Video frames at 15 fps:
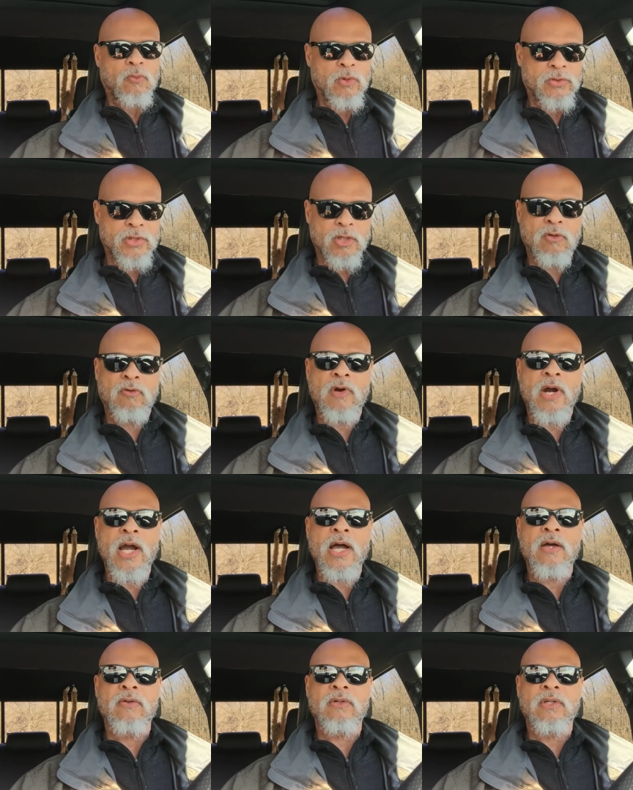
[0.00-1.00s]
with the
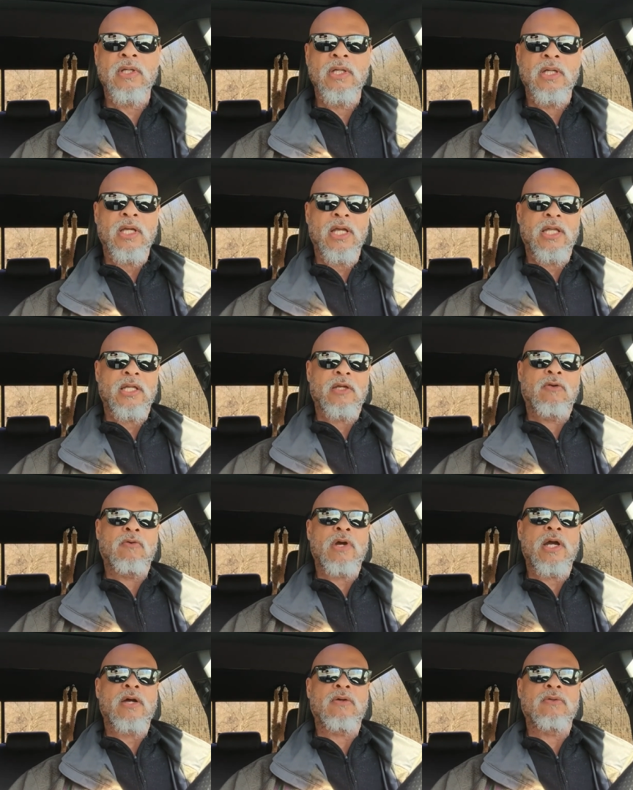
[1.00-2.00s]
ground and the
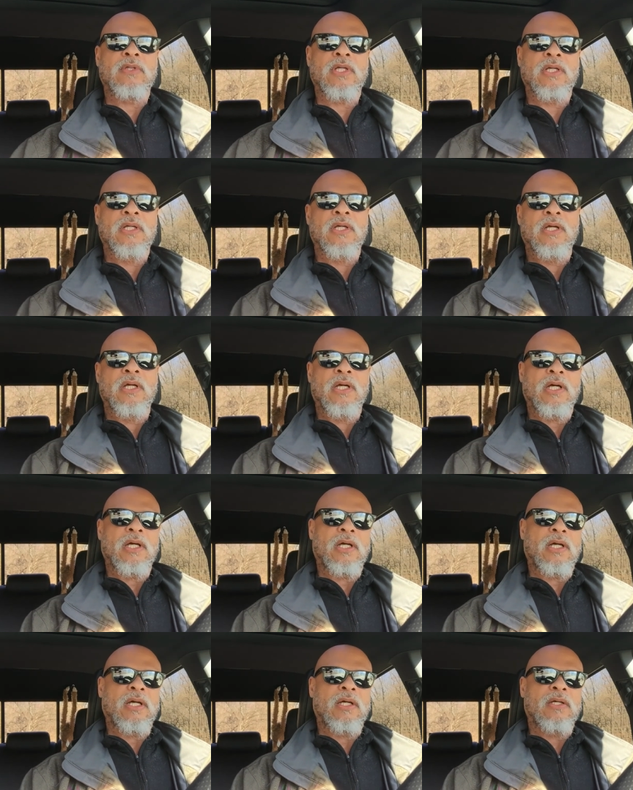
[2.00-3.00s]
ground
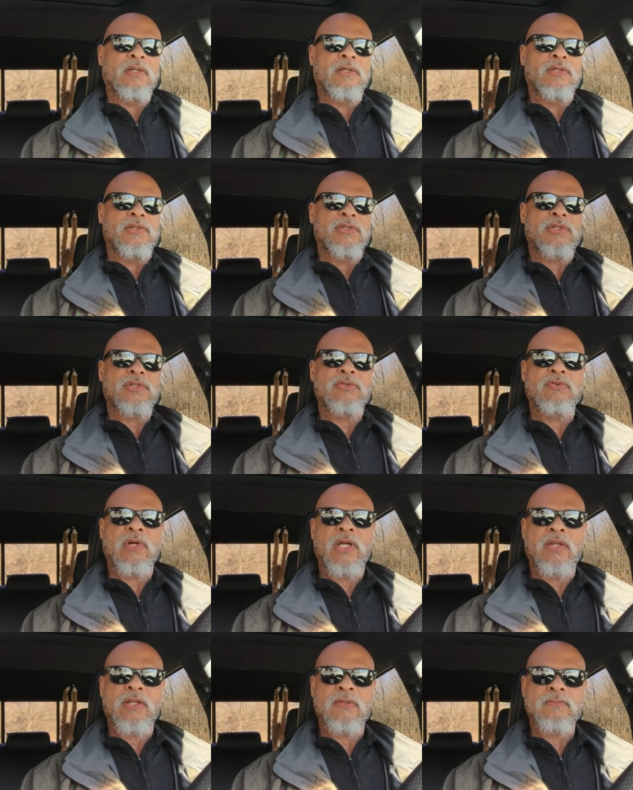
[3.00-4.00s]

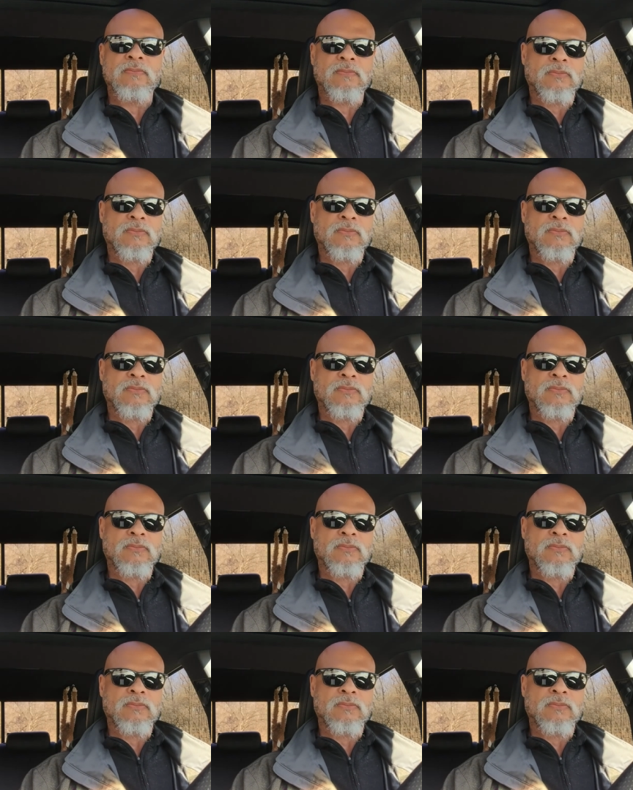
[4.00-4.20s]
strength.